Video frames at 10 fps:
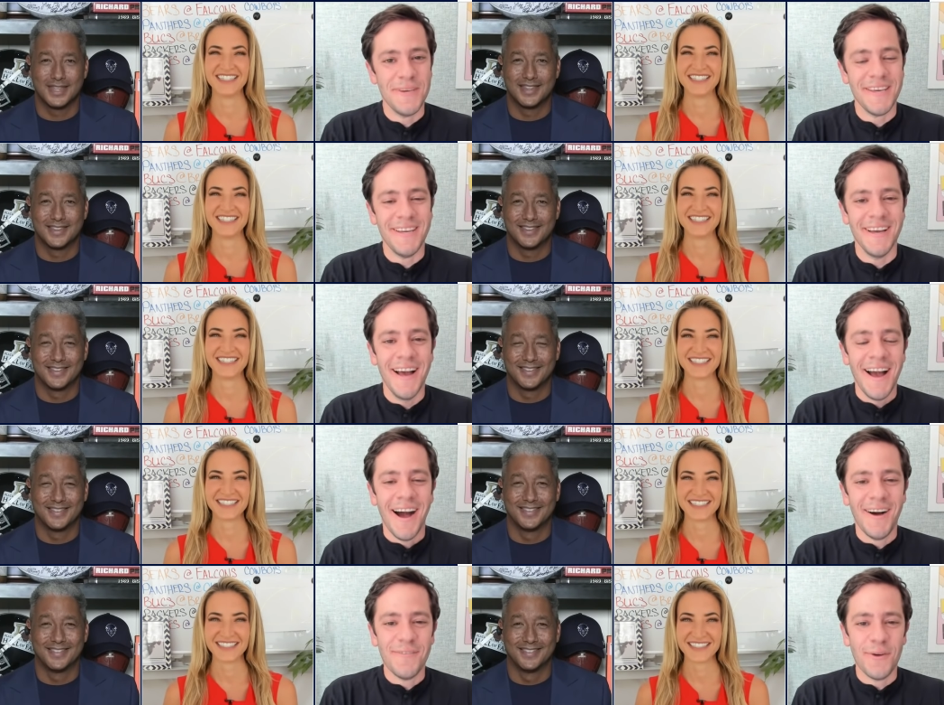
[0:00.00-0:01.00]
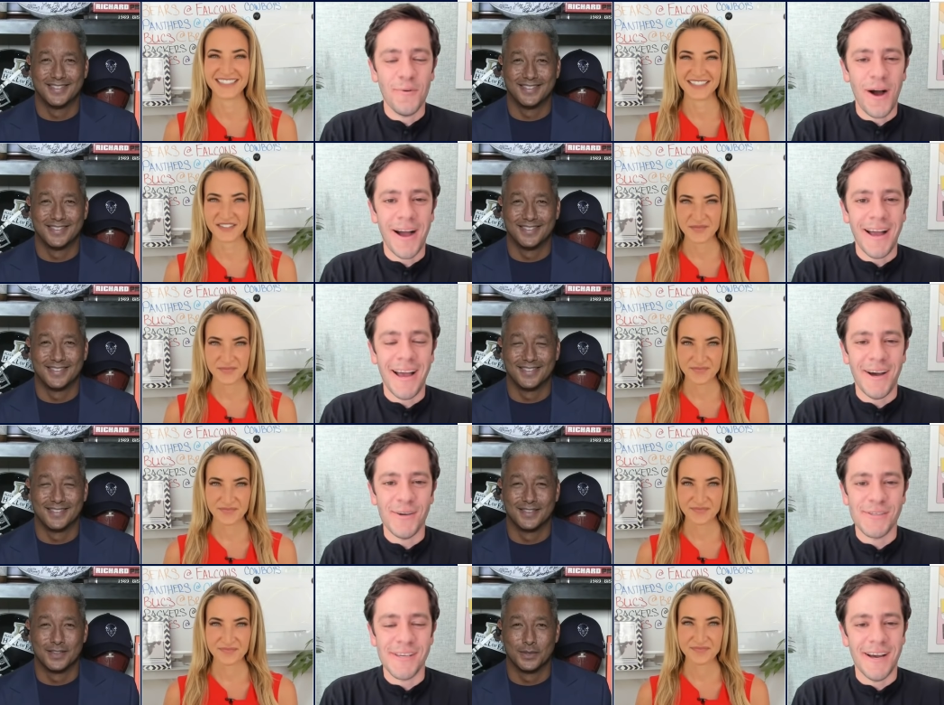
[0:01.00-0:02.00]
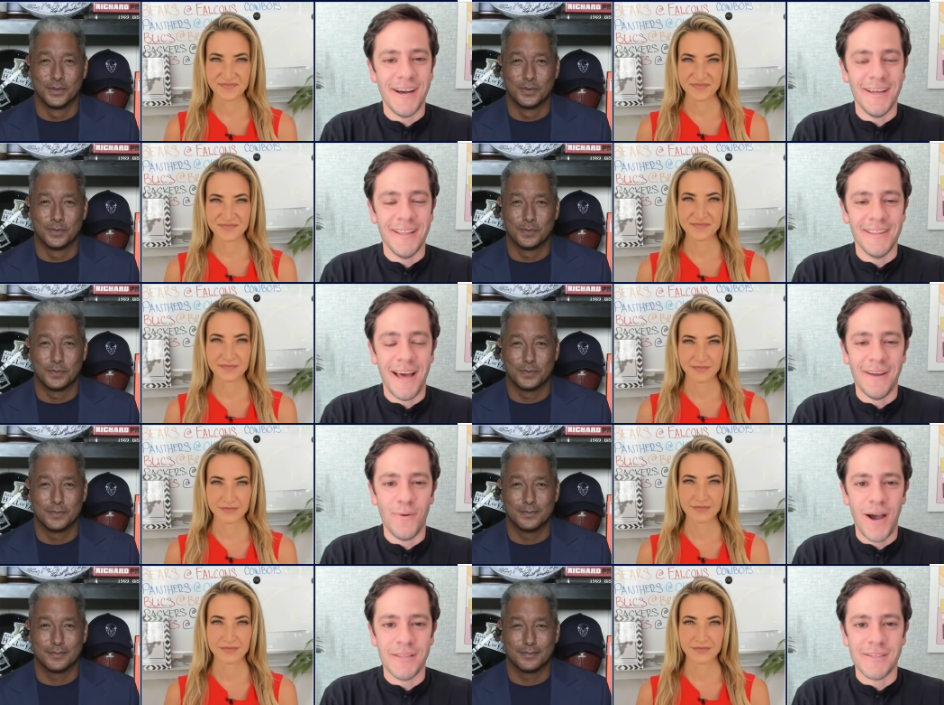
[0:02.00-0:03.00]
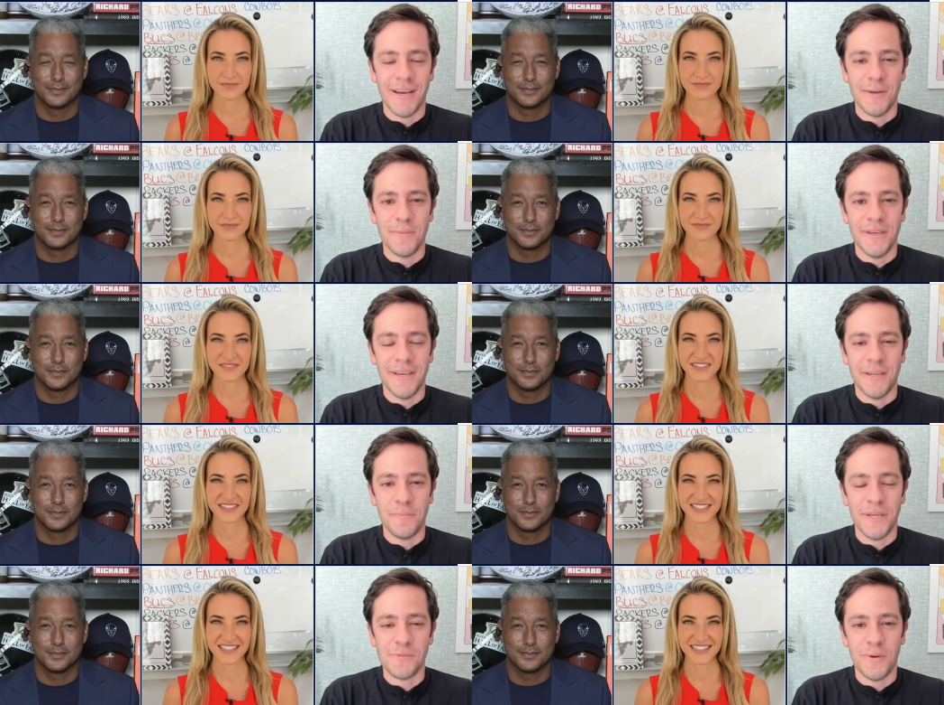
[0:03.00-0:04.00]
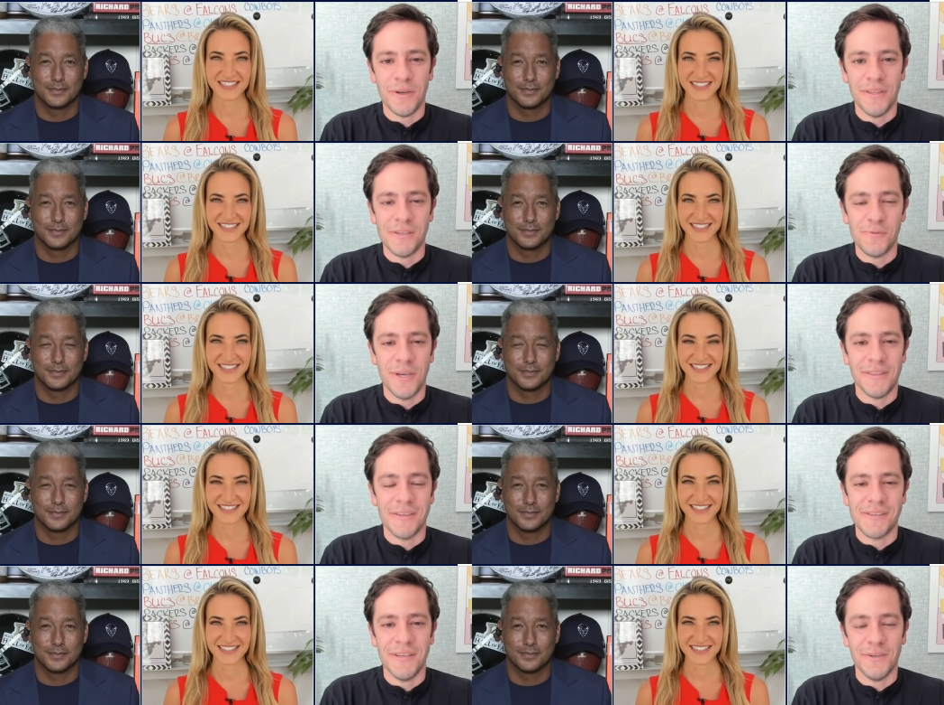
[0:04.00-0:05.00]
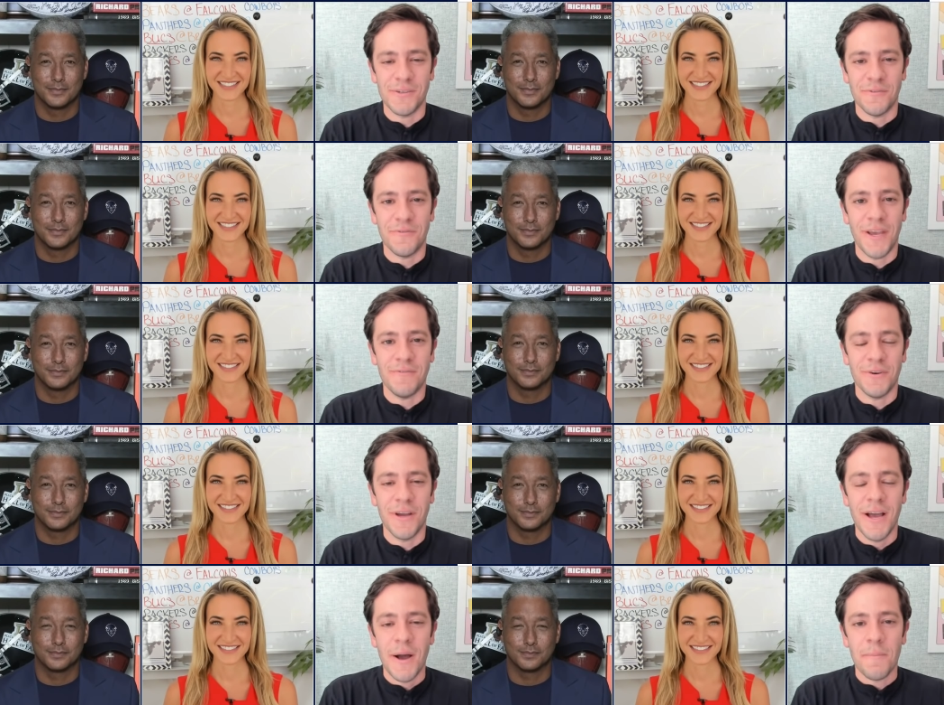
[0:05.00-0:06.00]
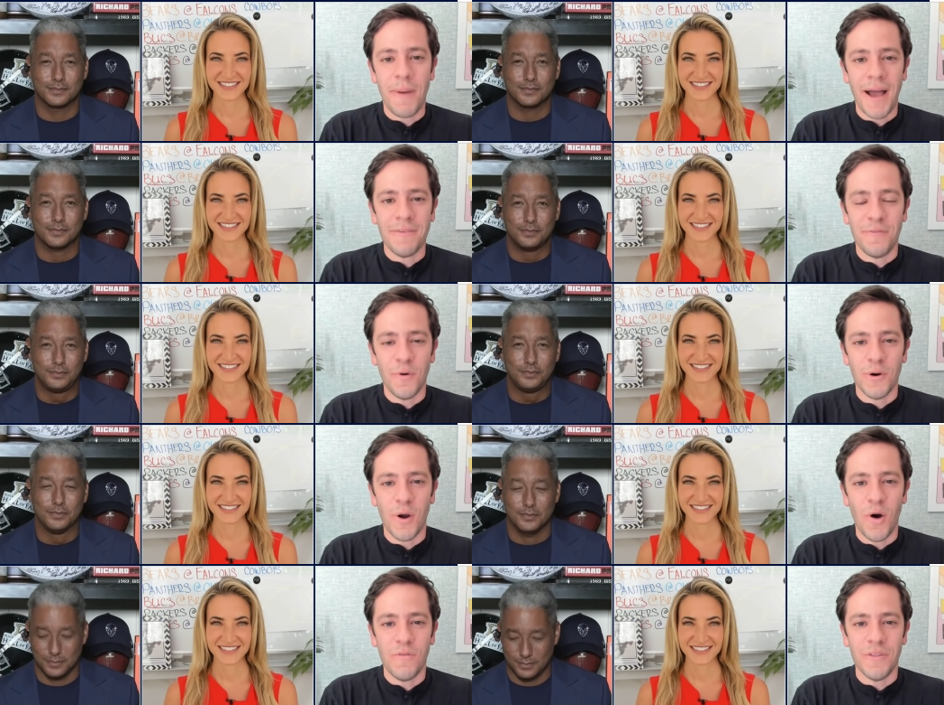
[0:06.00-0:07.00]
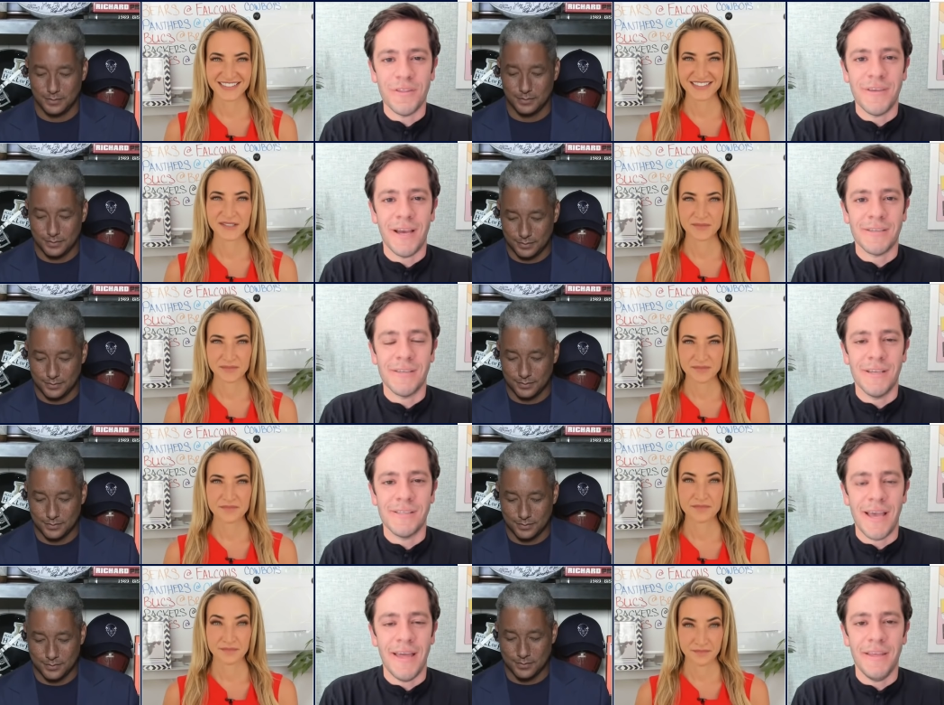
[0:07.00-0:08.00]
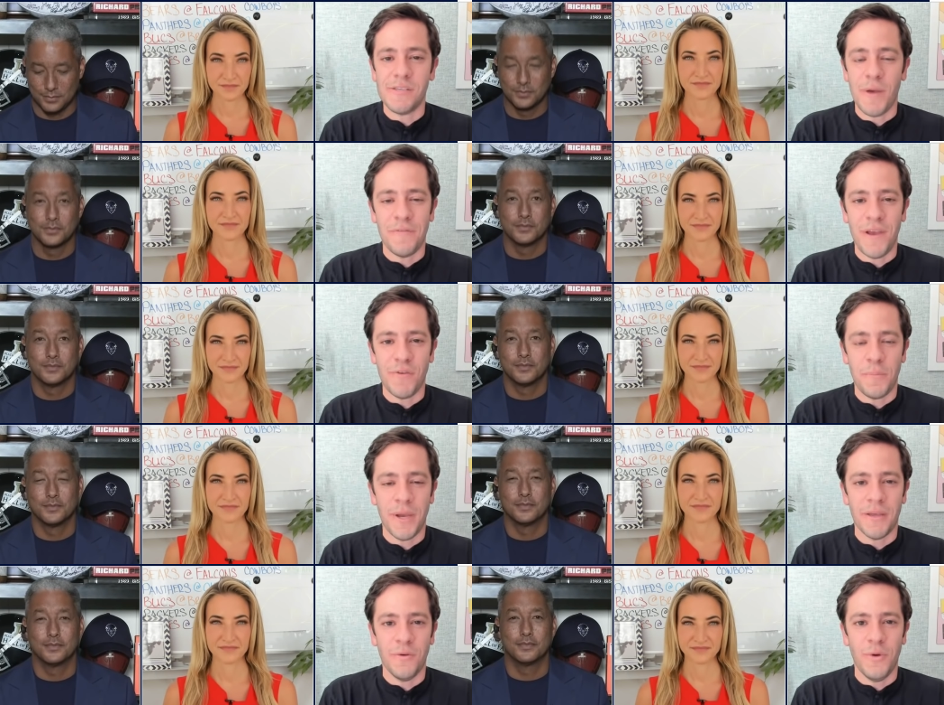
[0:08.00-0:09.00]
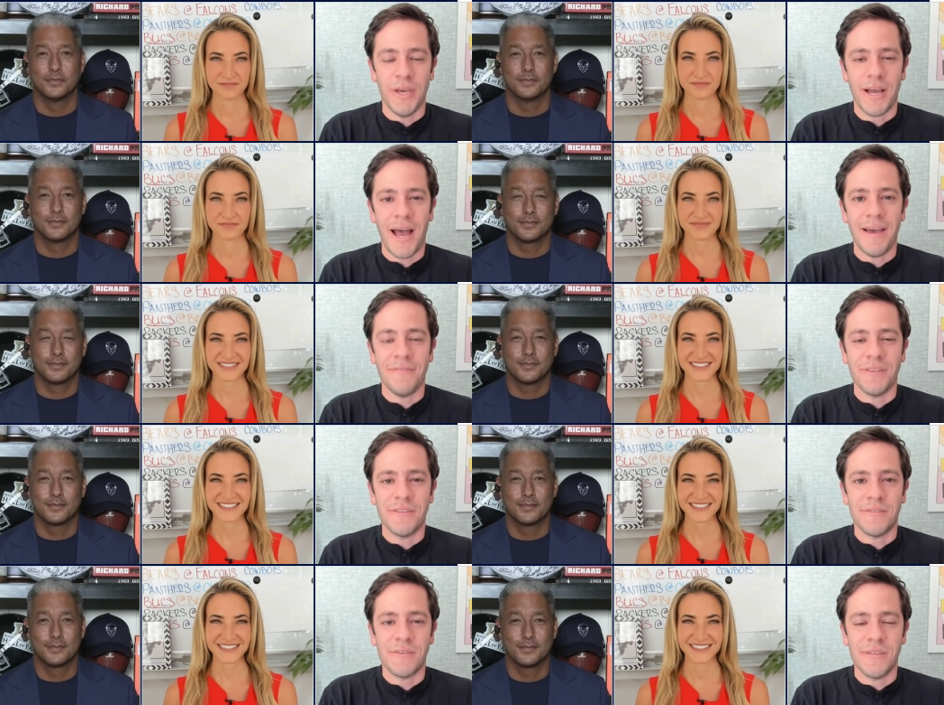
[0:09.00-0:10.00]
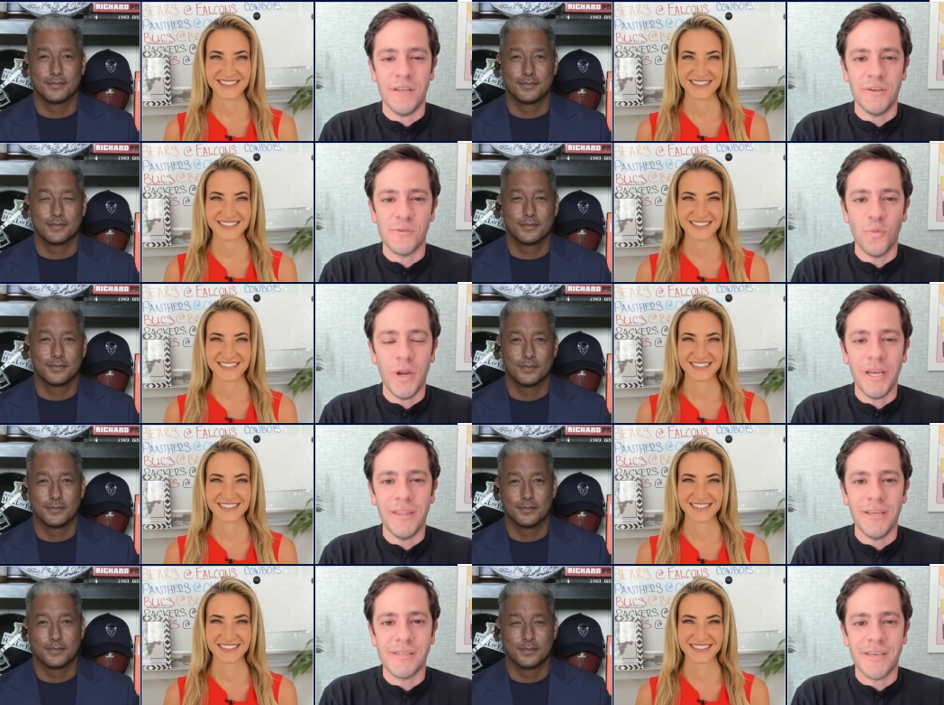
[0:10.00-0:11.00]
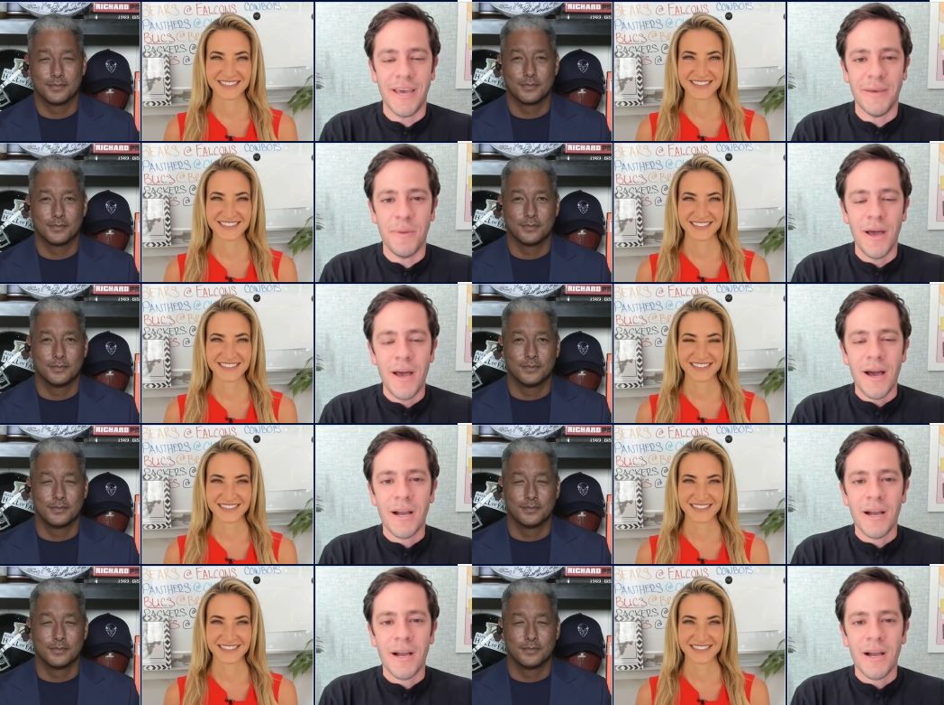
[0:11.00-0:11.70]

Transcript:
Speaker 1: Speaking of the Watt house, uh, a lot of Watt's going to be in Pittsburgh this week. The Steelers are favored by four over the Texans. And this is my favorite pick of the week. I have the Steelers winning this game